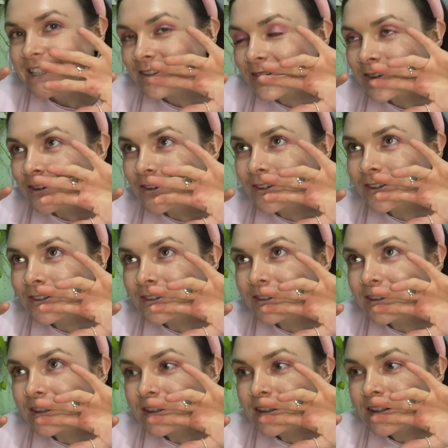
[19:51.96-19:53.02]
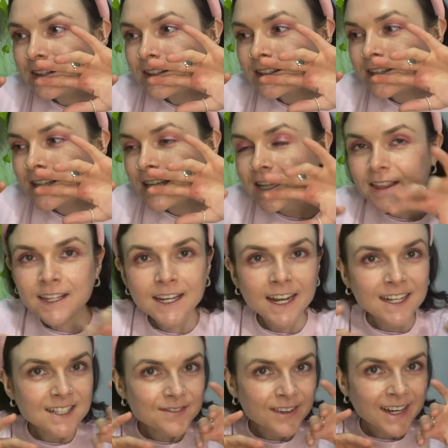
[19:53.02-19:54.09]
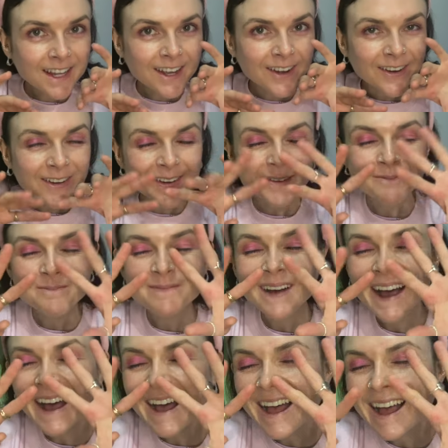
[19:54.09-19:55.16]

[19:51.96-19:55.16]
you all in the next video. Bye.